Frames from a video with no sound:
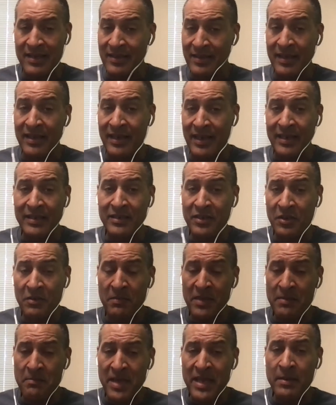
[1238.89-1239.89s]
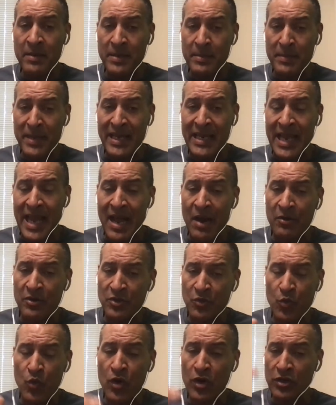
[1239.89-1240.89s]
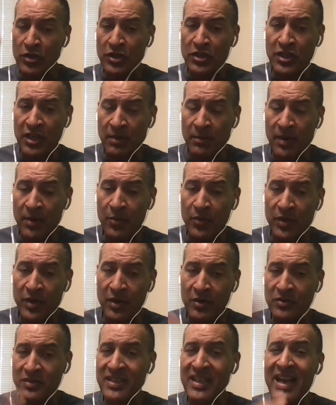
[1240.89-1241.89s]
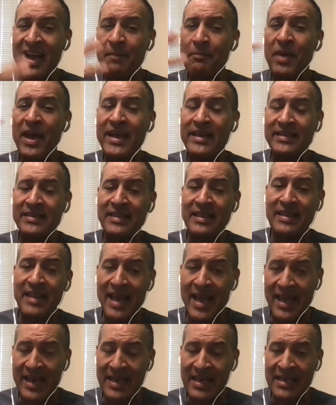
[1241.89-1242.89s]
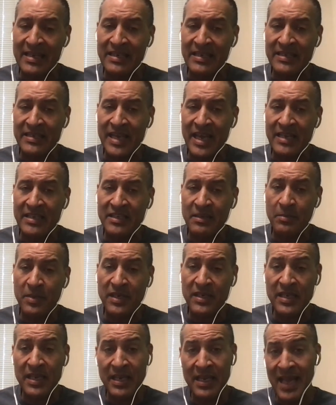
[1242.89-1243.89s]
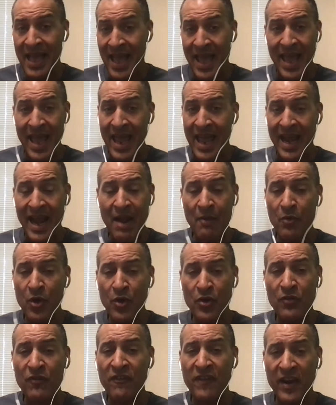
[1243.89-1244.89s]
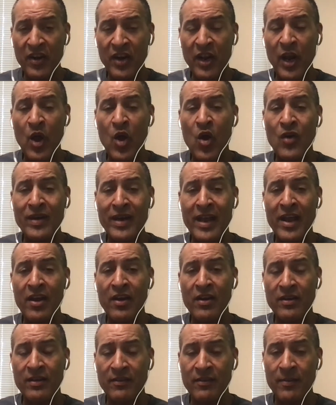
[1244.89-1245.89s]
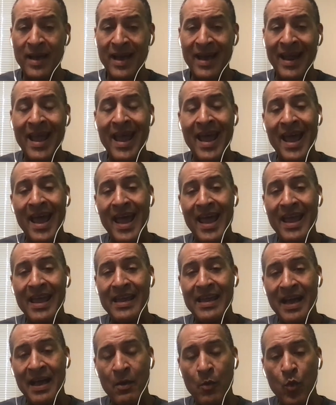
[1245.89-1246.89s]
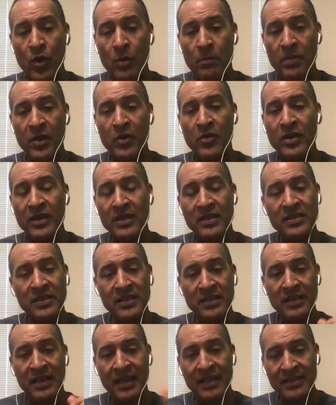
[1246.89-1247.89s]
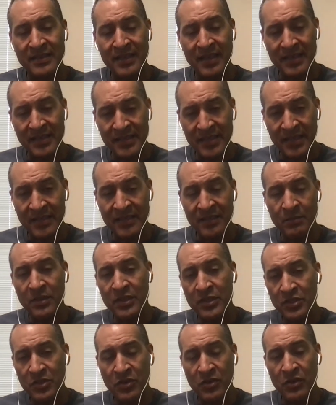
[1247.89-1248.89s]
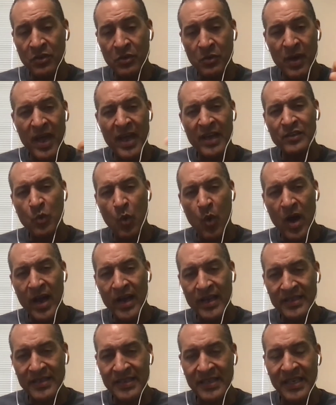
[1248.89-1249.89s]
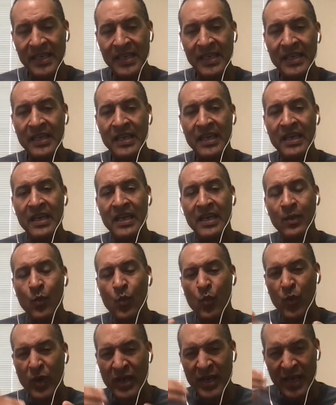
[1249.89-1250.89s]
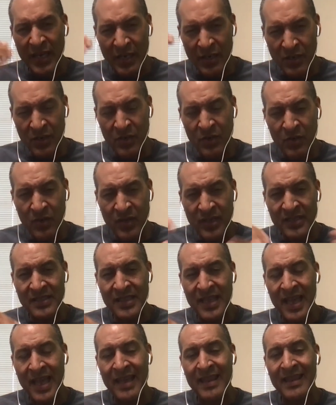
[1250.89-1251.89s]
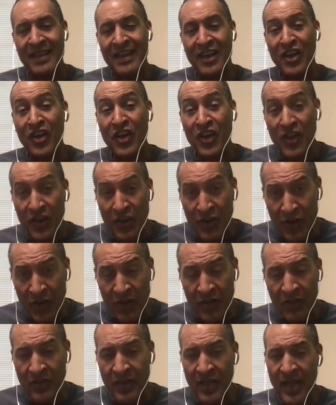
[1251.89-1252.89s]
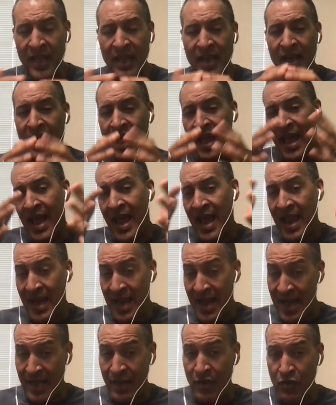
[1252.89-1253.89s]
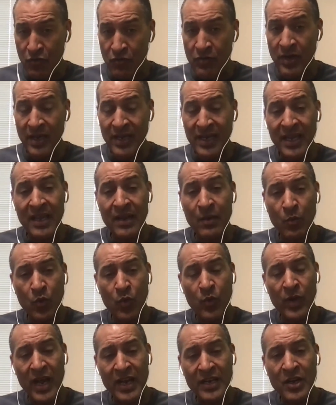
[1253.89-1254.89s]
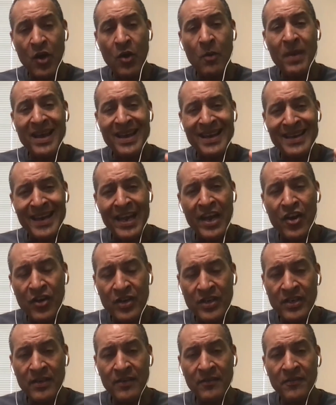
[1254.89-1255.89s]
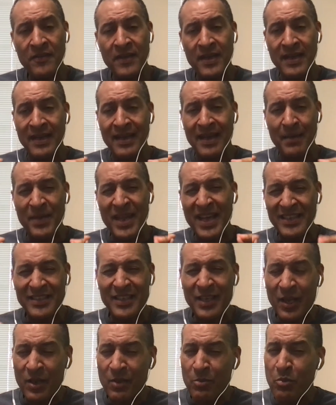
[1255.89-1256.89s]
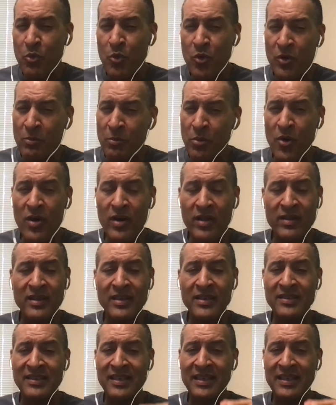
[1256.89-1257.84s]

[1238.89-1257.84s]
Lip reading: And it took me many, many hours of work just to come up with those. Then I pasted that into ChatGPT, and I wrote a fairly long narrative about, hey, we're building a system that's going to do X, Y, and Z. We needed to do this, that, and the other thing. And again, when I talk about a narrative, I mean, that's the other important part of this.